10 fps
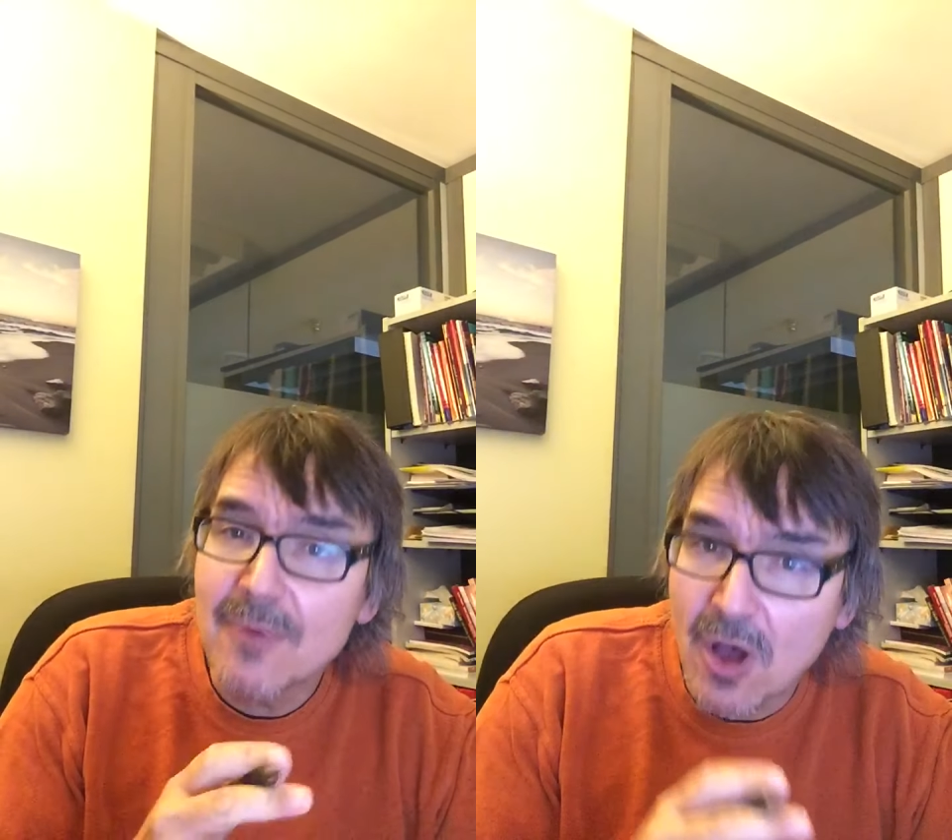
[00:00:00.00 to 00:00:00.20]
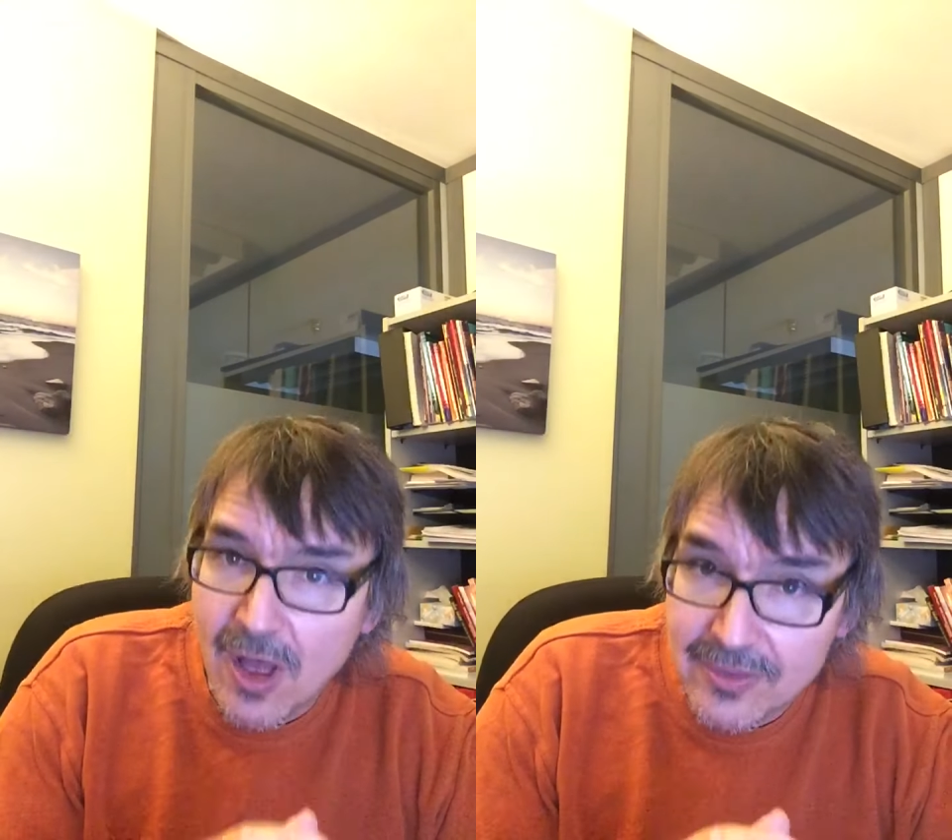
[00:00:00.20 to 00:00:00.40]

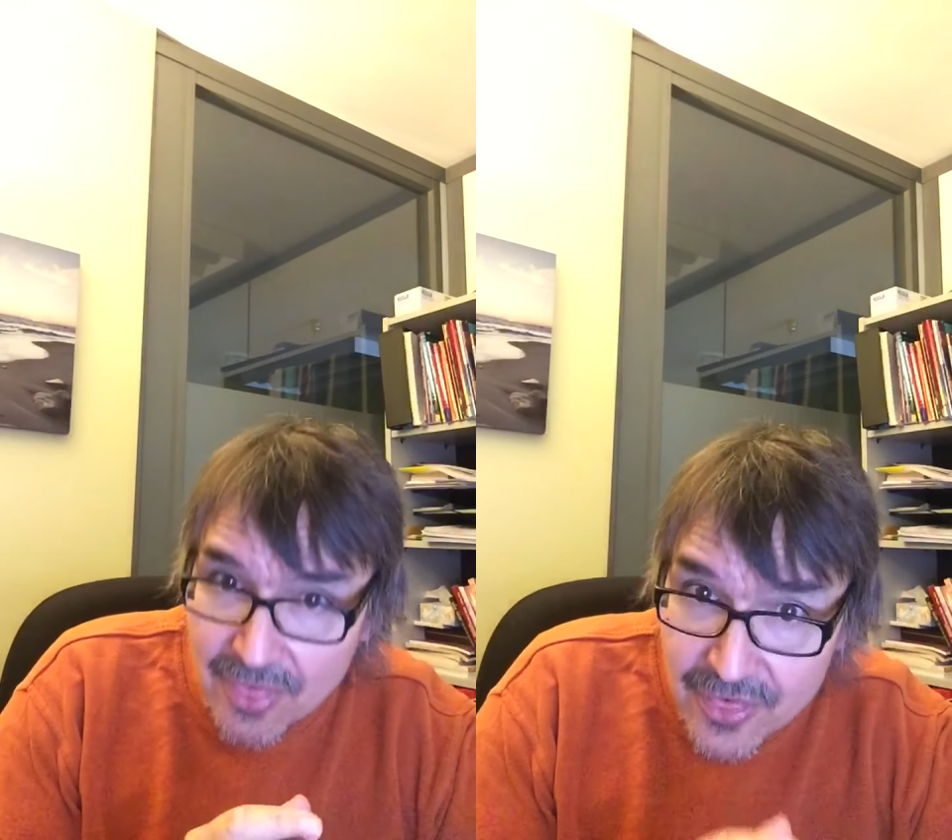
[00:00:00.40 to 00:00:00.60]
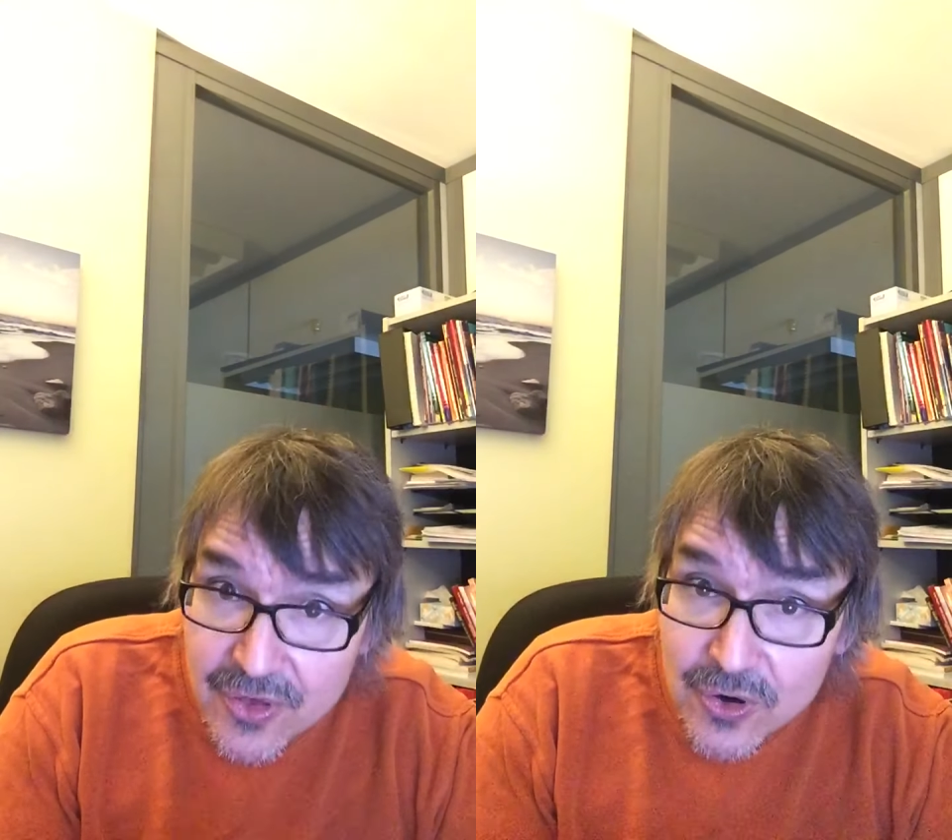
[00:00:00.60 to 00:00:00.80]
on
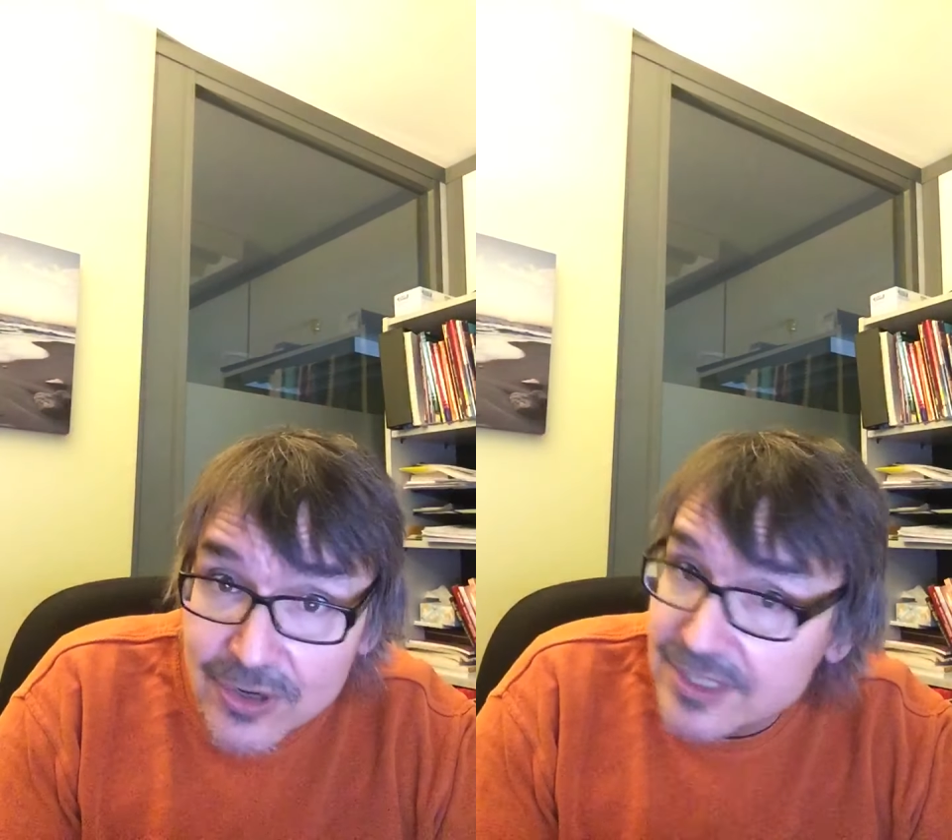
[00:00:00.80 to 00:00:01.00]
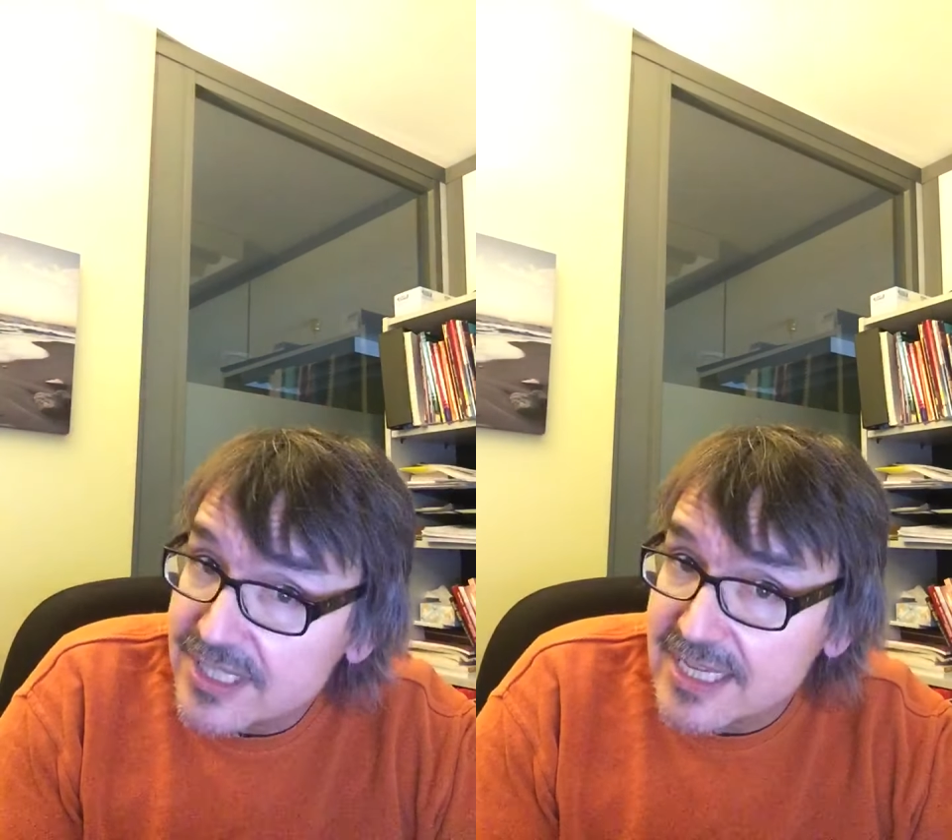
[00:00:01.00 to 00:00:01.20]

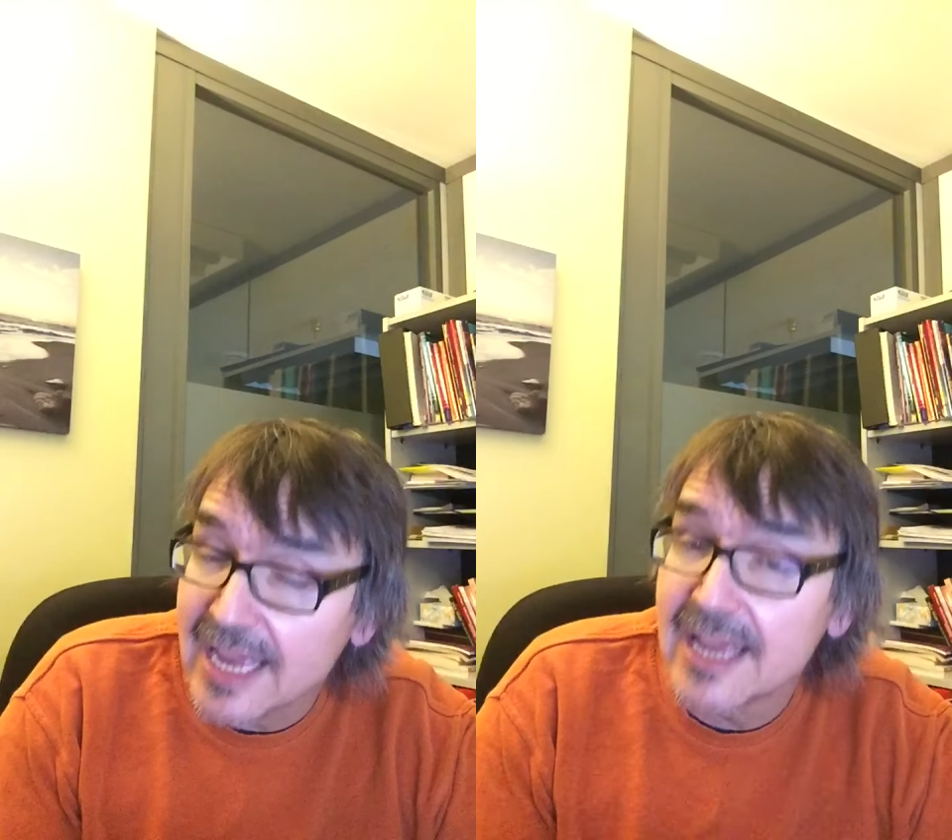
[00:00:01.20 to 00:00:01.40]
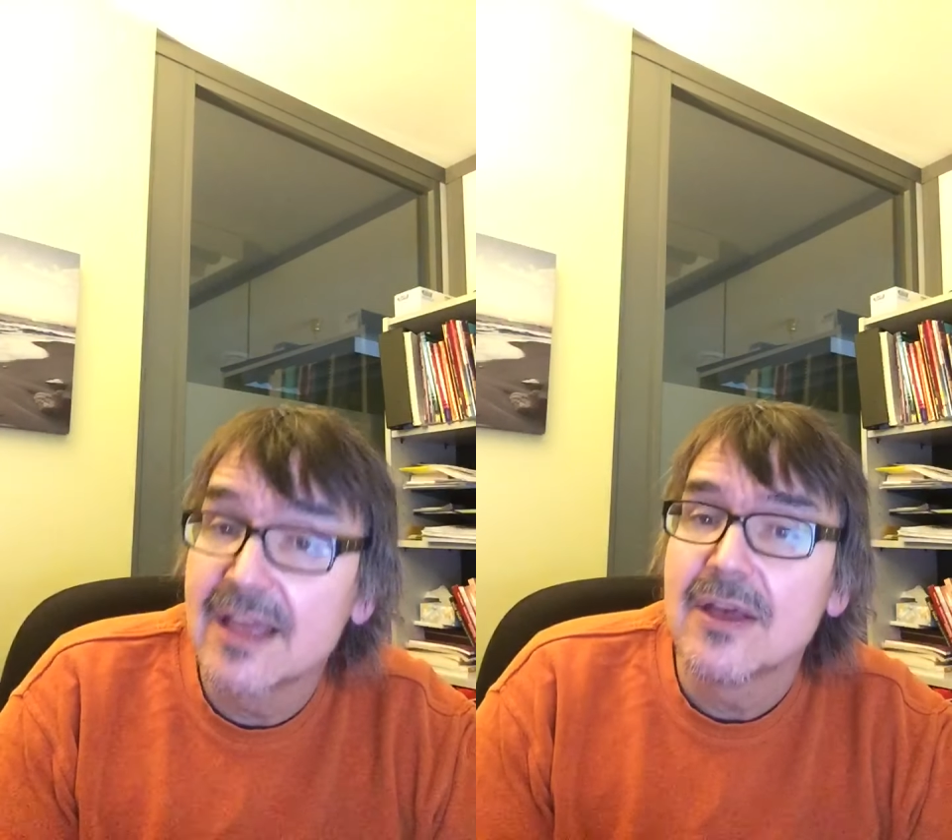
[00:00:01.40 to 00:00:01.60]

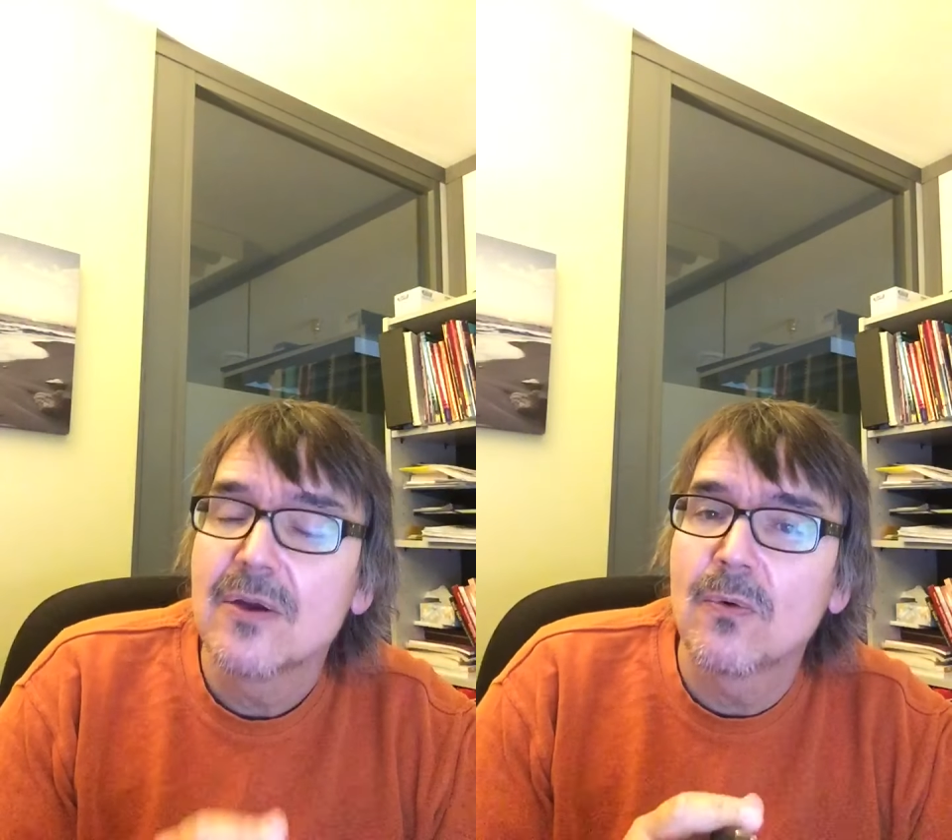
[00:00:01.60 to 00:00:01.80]
Thursday,